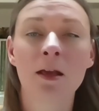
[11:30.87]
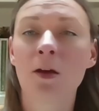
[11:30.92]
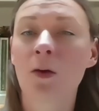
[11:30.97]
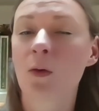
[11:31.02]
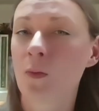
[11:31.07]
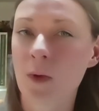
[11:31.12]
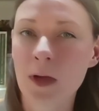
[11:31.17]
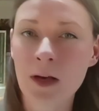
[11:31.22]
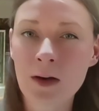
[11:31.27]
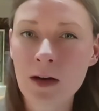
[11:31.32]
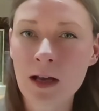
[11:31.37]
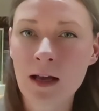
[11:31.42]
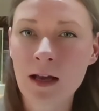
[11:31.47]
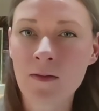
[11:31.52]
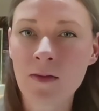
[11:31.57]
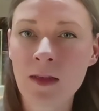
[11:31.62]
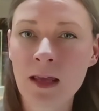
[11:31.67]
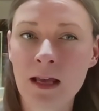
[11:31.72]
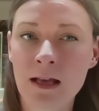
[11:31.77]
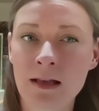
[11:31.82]
We don't have
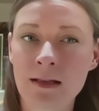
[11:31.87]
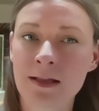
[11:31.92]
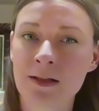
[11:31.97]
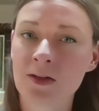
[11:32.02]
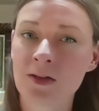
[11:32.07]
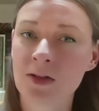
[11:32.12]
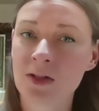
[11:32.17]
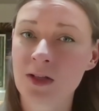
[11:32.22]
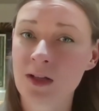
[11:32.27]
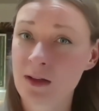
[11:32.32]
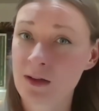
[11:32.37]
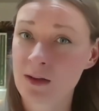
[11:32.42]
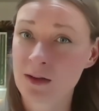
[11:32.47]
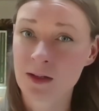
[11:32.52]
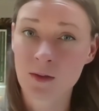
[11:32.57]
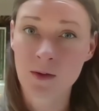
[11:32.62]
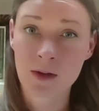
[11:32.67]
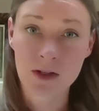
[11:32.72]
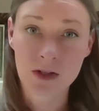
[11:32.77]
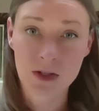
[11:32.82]
the answers to those
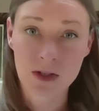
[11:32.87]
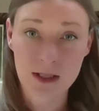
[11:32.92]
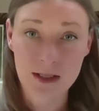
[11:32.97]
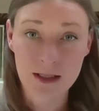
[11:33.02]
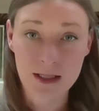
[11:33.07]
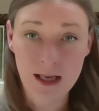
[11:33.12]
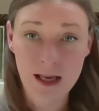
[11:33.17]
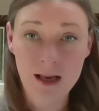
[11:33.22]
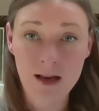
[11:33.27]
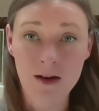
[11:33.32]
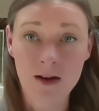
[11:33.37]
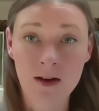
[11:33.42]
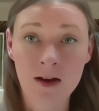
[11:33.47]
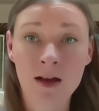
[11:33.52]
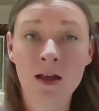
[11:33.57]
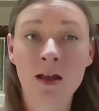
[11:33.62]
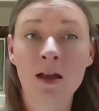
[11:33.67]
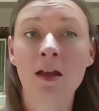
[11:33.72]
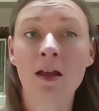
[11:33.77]
questions here,